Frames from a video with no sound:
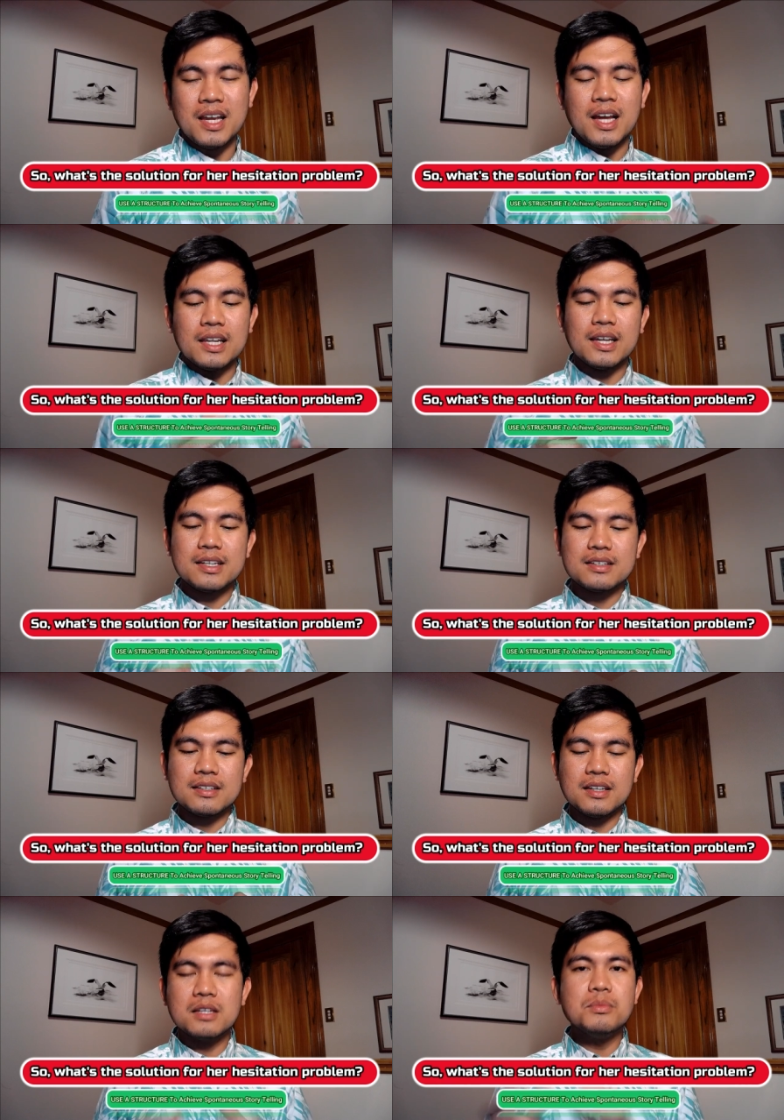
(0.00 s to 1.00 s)
Like in
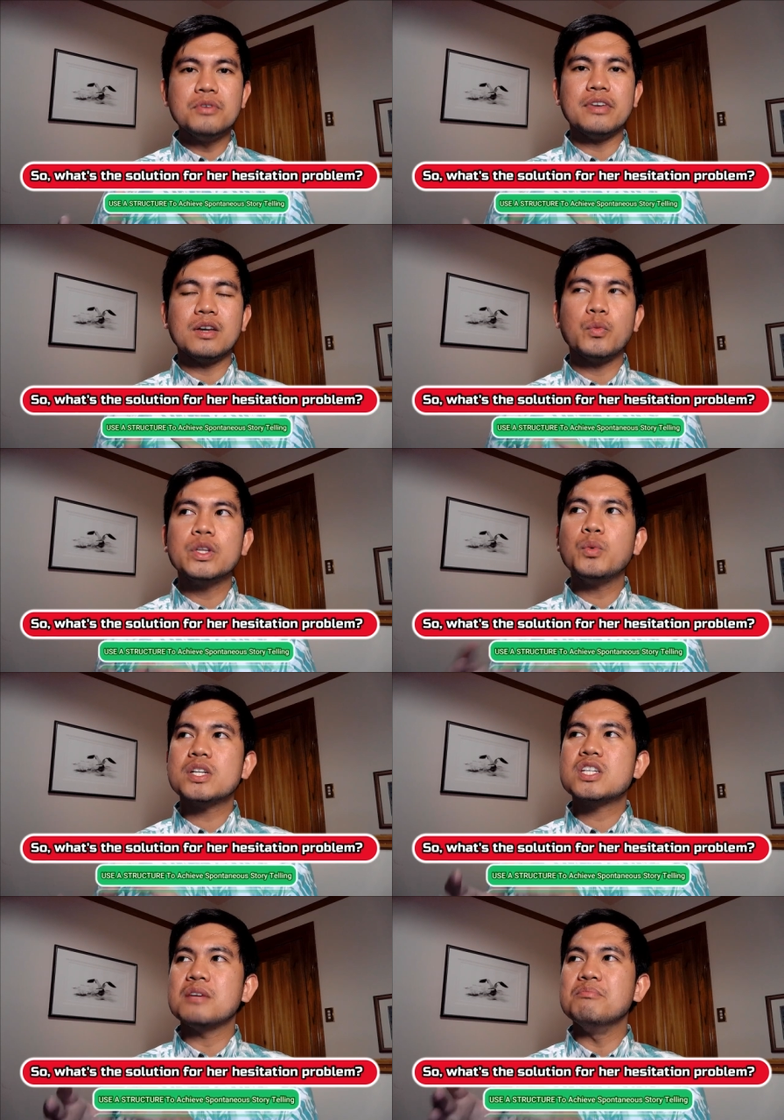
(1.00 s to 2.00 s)
a movie, when you watch
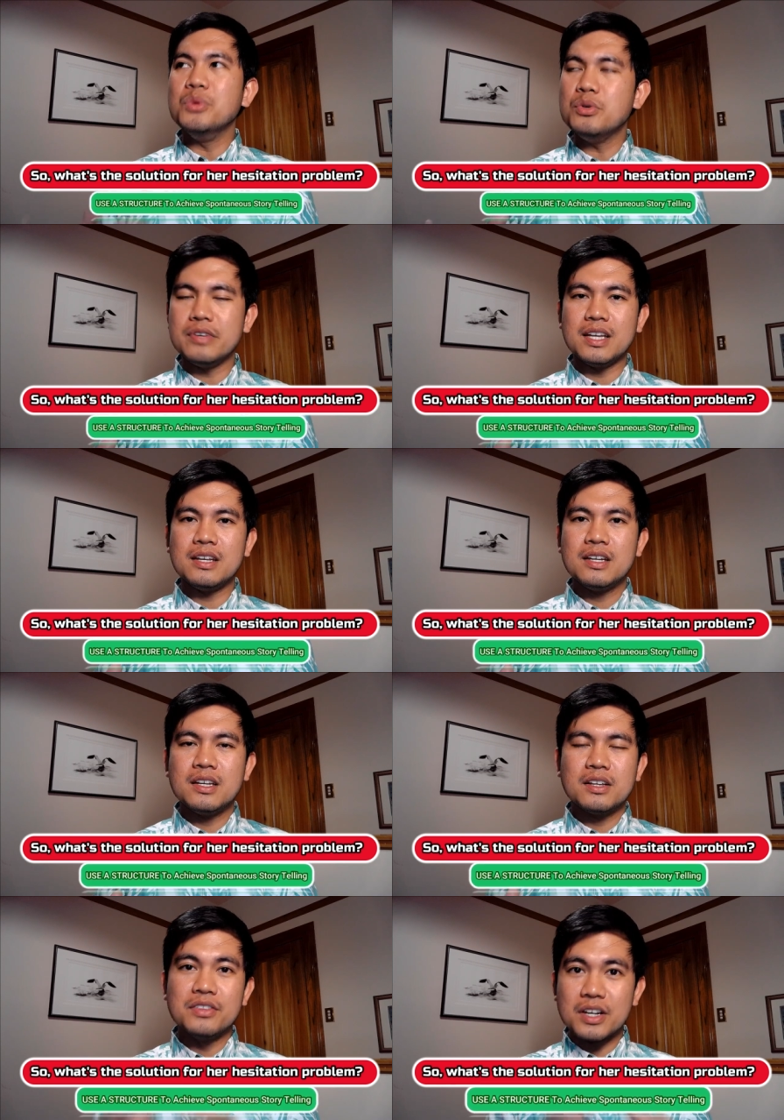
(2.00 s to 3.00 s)
a movie,
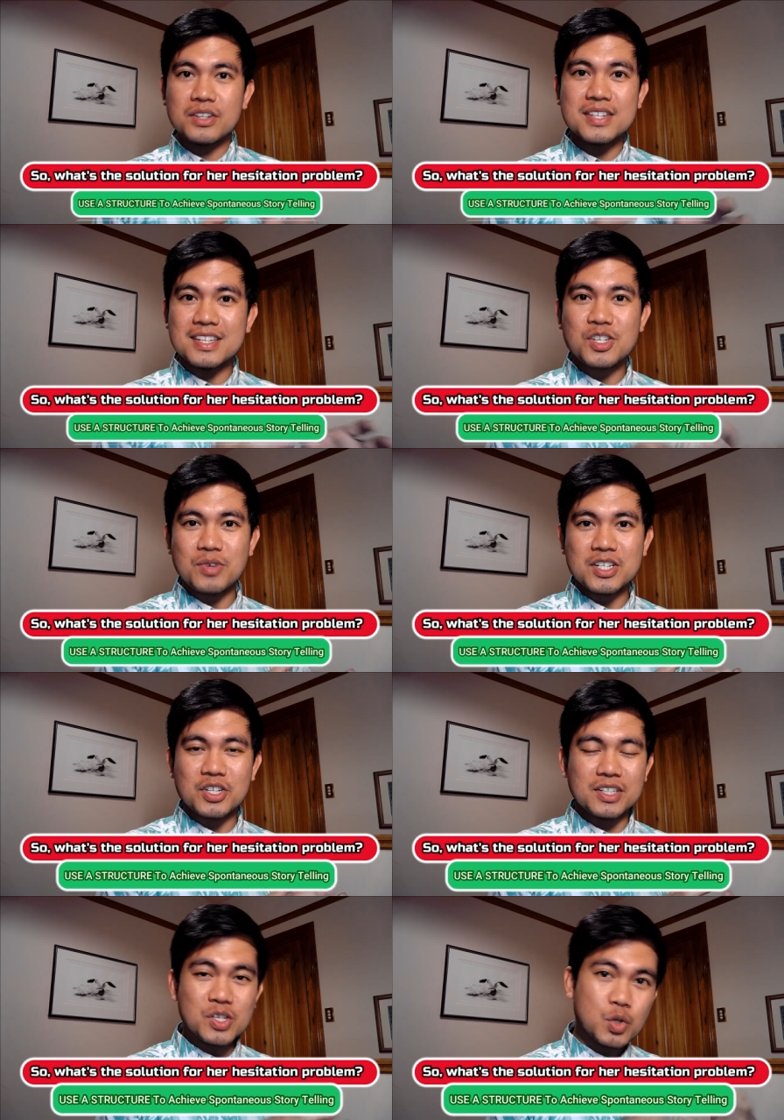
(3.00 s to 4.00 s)
there is a structure,
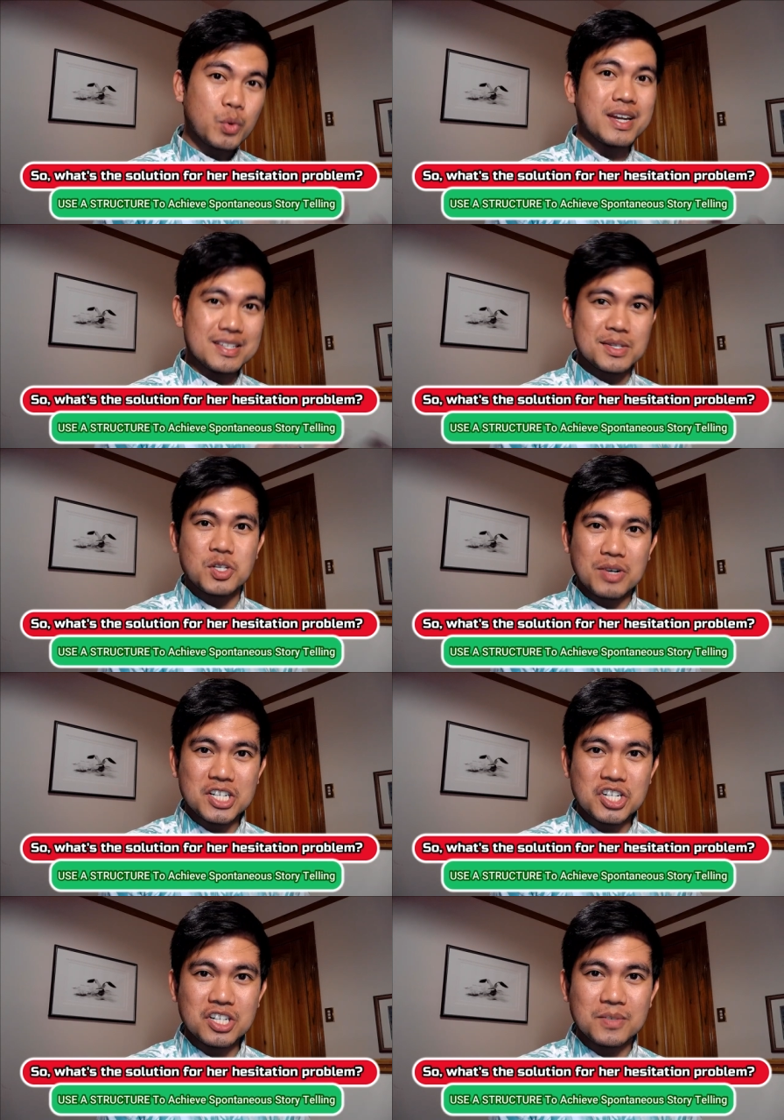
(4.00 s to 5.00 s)
the story has a
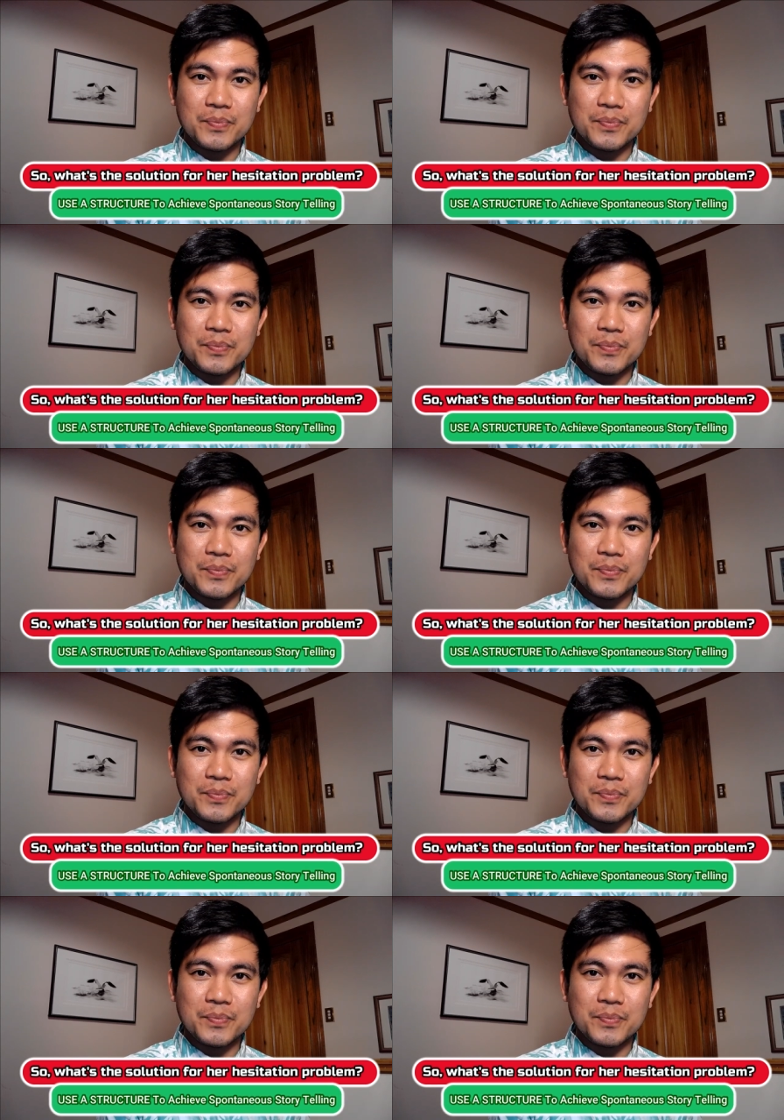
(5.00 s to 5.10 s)
structure.